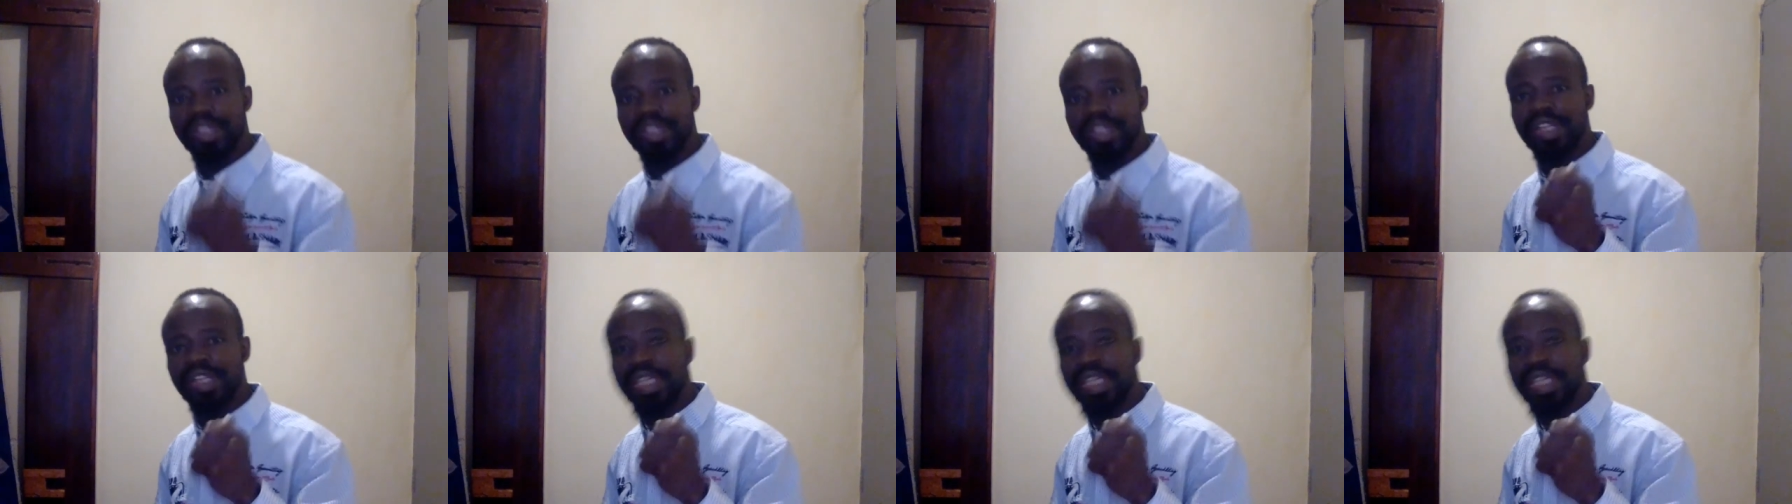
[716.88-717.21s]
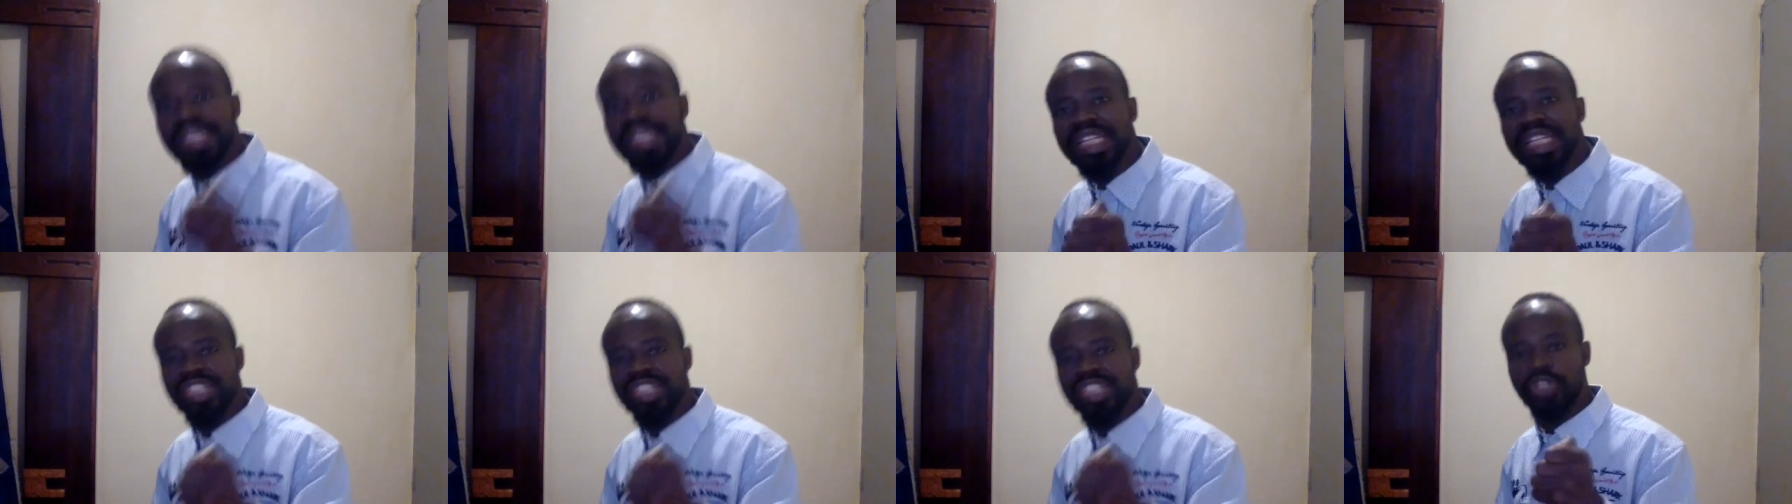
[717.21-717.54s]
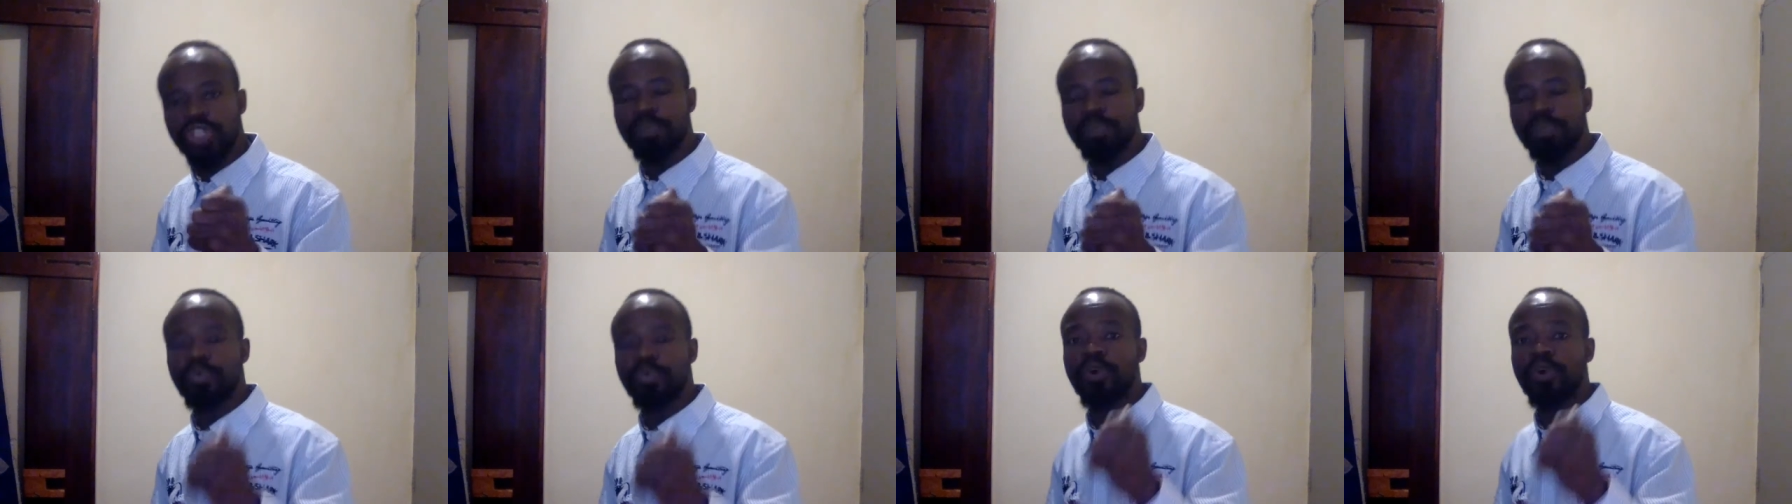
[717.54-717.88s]
the
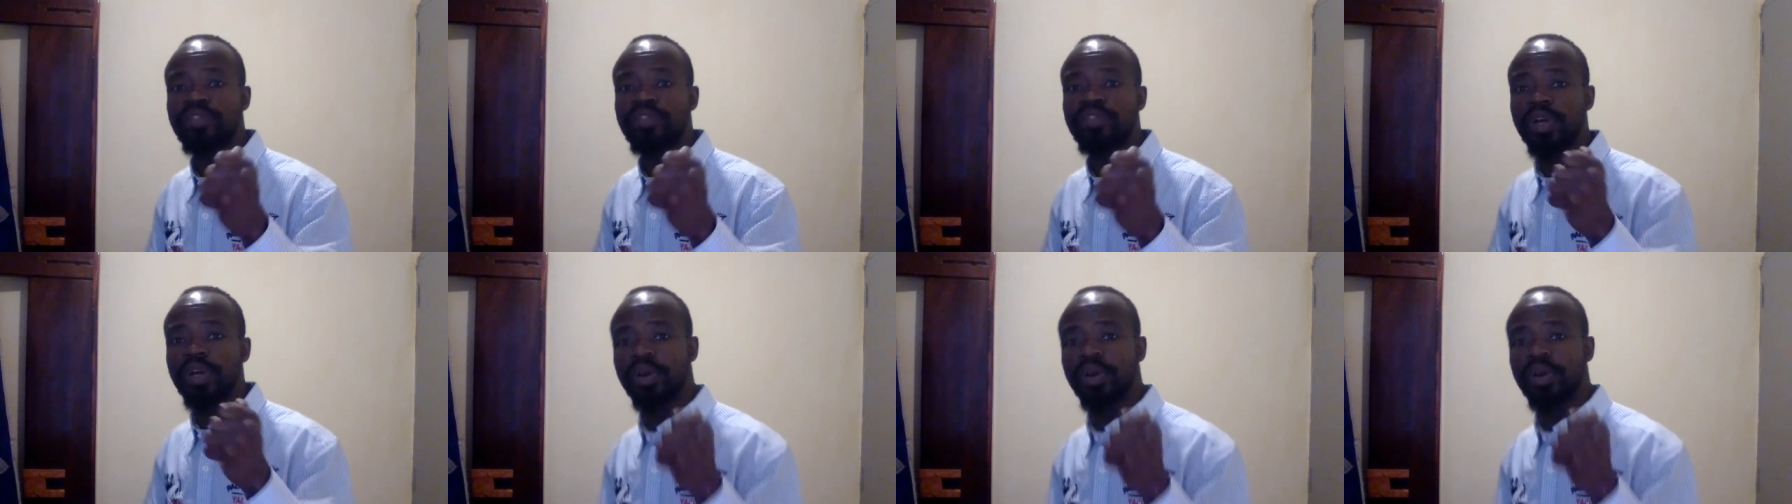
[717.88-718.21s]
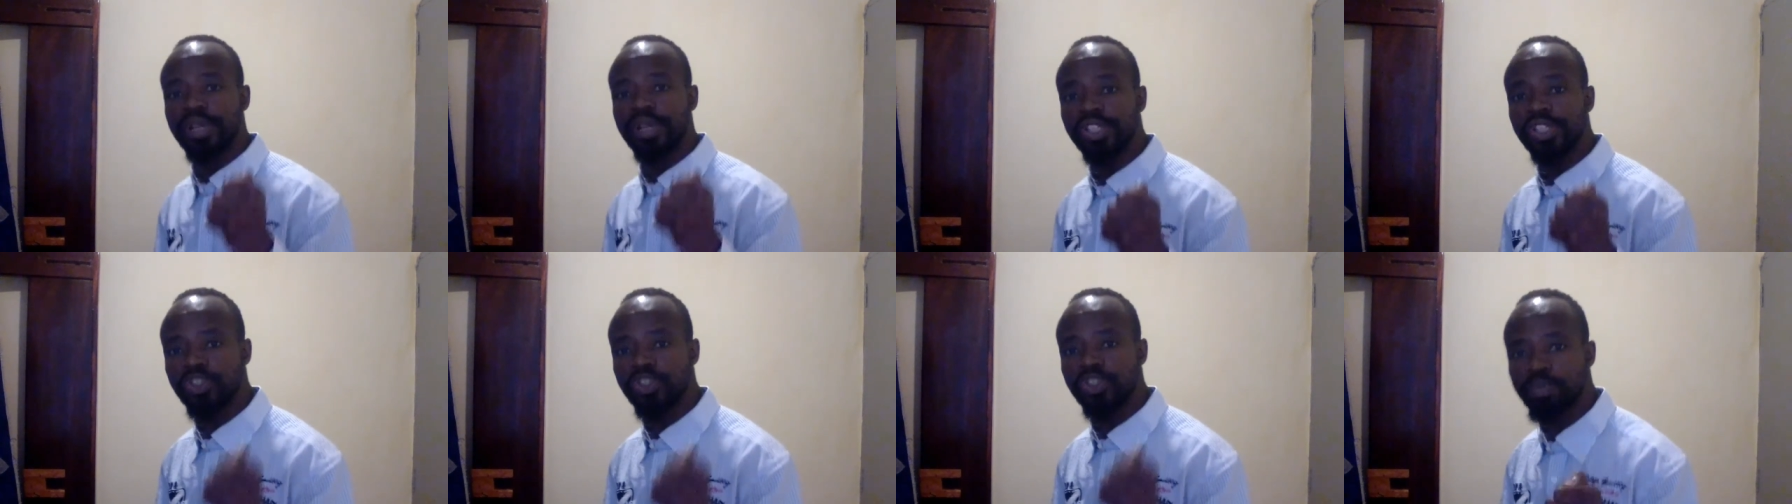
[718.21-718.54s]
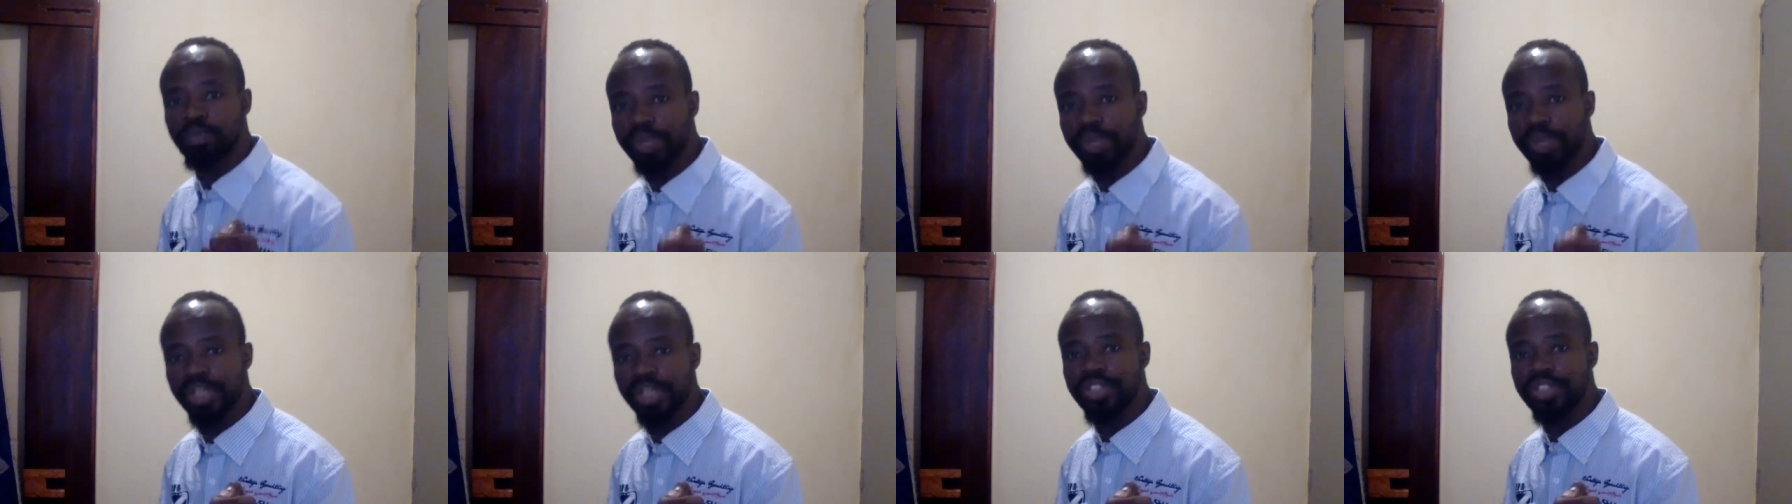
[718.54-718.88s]
leadership of the Holy
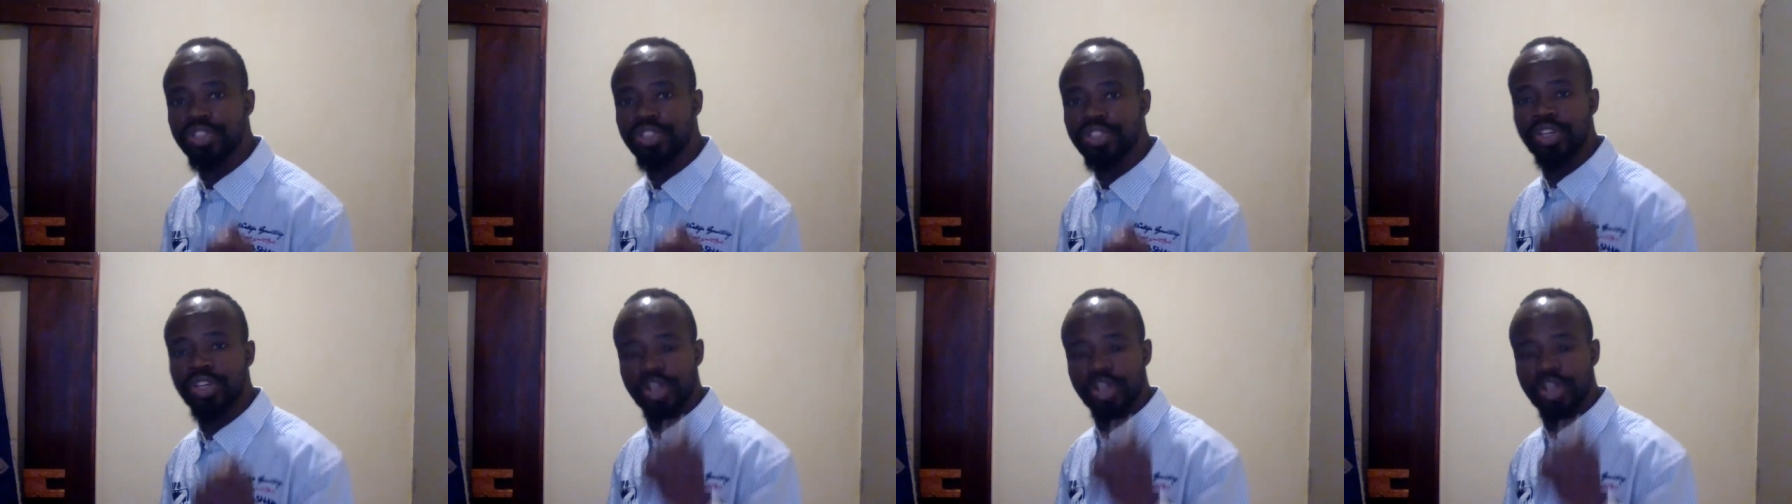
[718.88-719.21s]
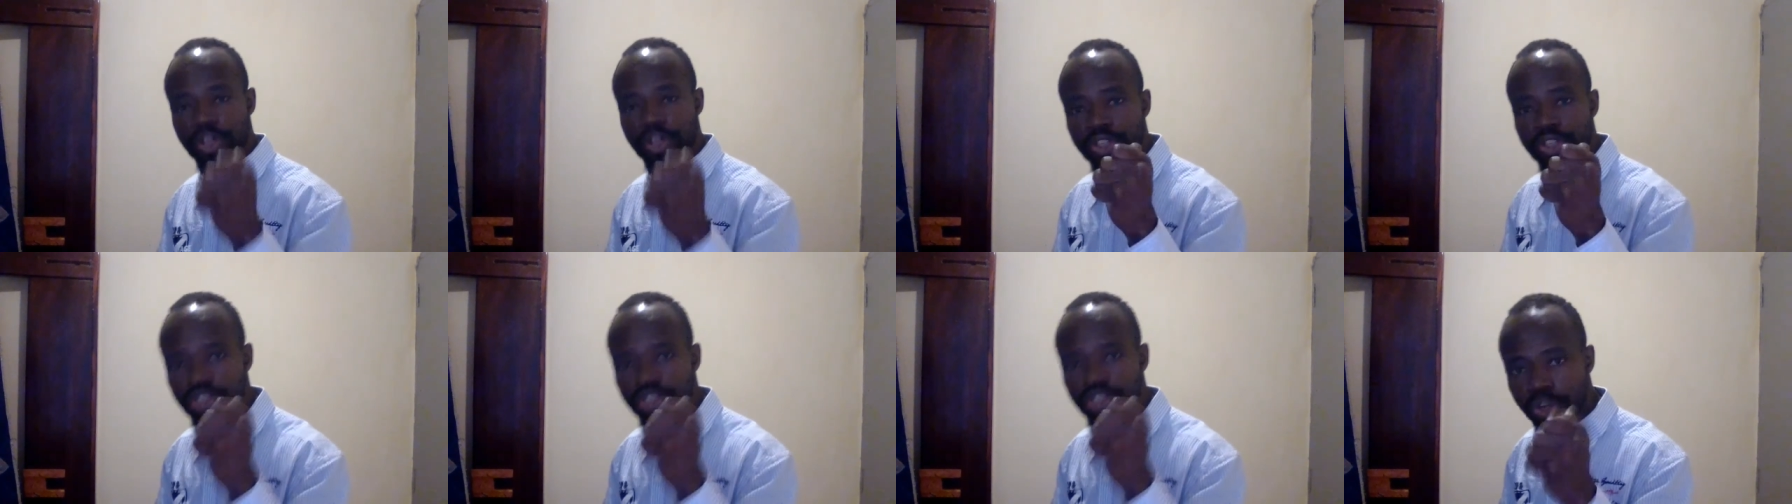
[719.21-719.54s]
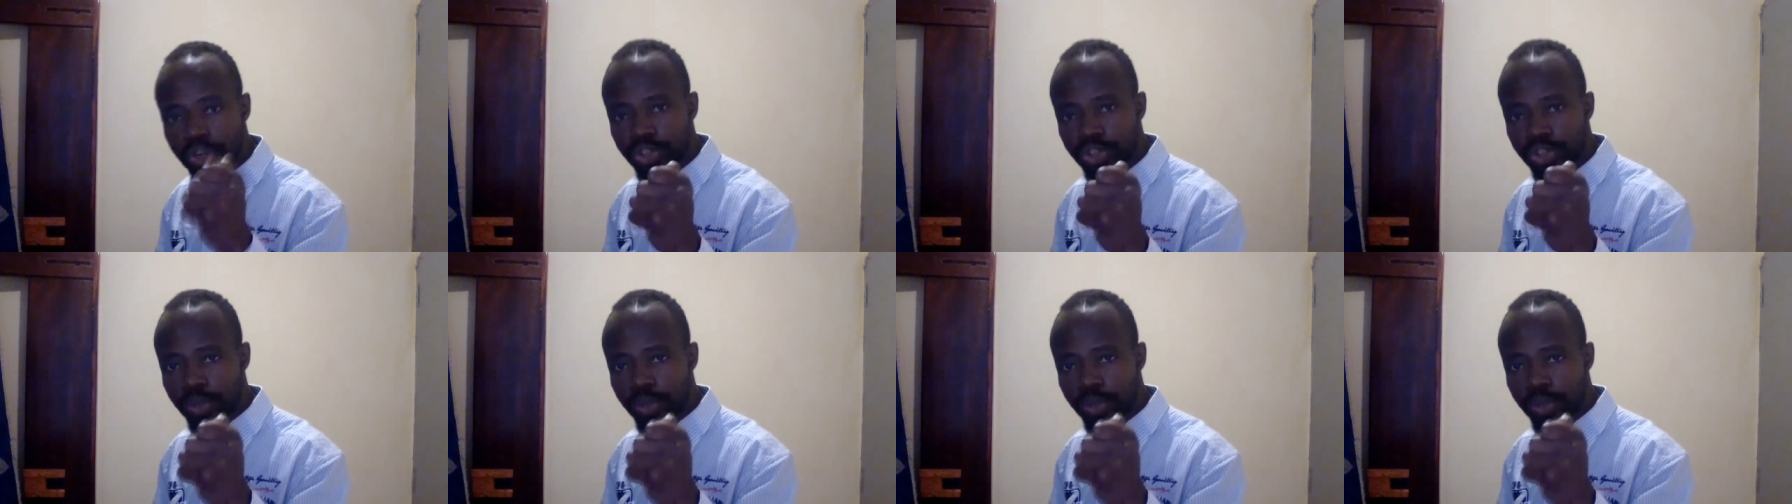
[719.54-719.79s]
Spirit, know your